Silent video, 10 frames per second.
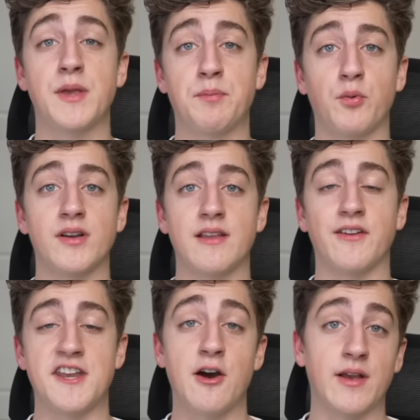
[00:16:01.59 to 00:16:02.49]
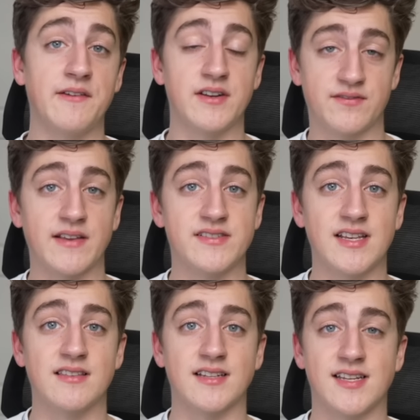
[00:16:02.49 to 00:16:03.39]
people wouldn't even know, even if they've
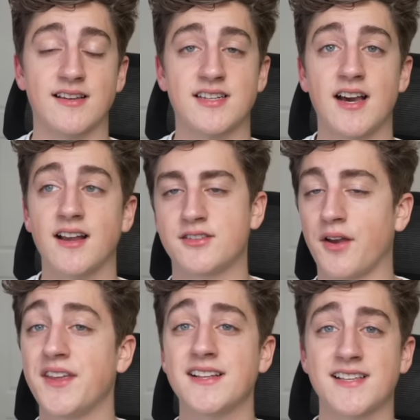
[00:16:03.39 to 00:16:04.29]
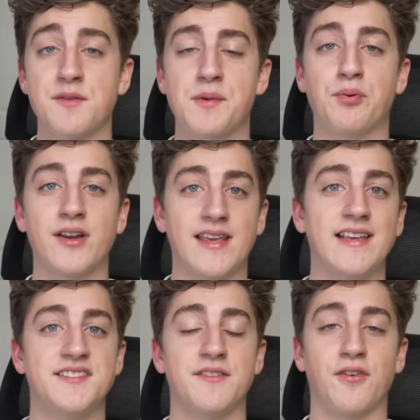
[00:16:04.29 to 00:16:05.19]
seen the TikTok. So I think it's gonna be pretty
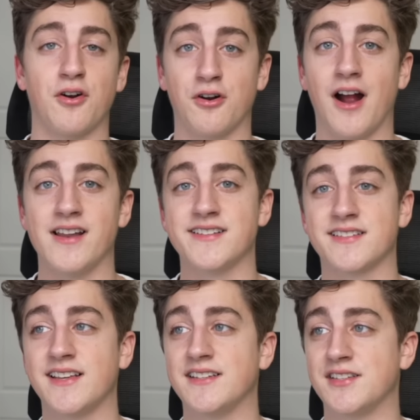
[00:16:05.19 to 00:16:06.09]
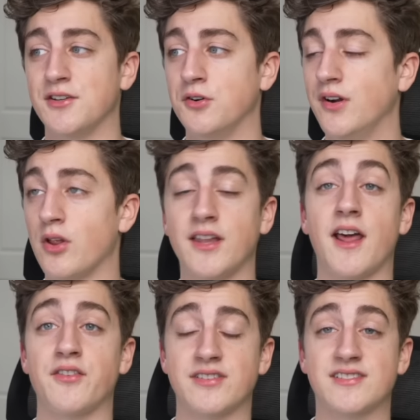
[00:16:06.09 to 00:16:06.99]
easy for her, honestly, to pull
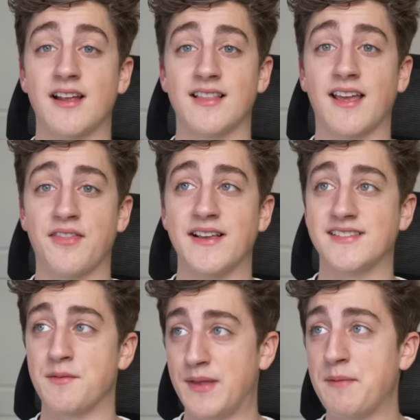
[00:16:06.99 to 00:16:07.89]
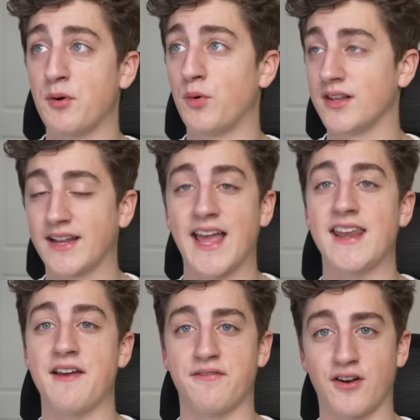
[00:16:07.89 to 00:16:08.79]
another stunt like this, and people will
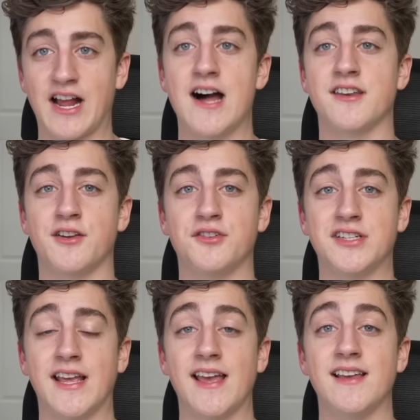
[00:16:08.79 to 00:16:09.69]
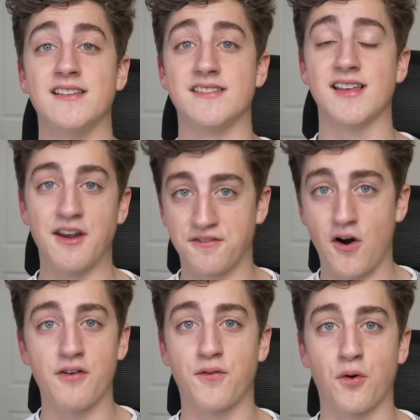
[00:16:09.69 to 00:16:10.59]
again have forgotten who she is and
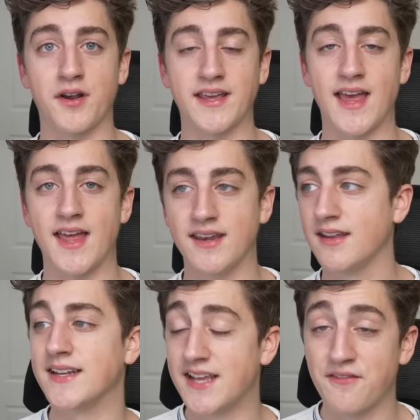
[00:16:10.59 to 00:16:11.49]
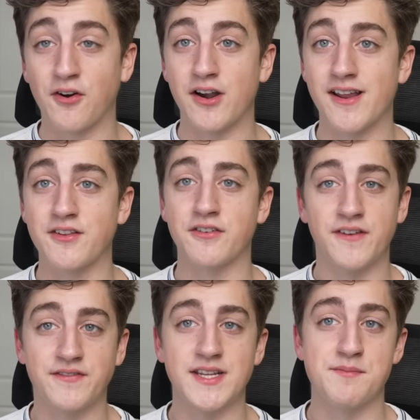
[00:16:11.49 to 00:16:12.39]
fall for it again and give her another
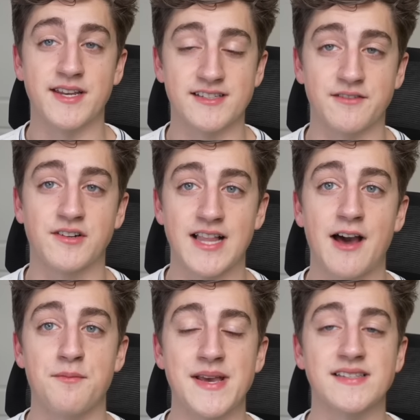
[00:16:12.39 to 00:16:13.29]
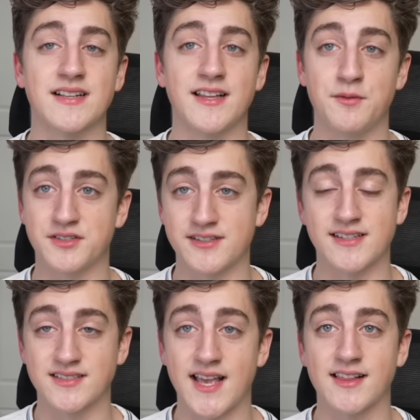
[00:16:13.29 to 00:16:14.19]
15 minutes of clout, basically, which is
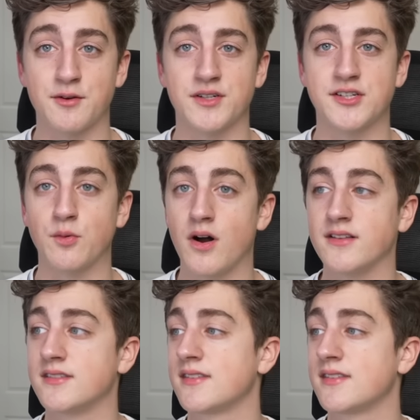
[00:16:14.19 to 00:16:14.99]
exactly what she wants.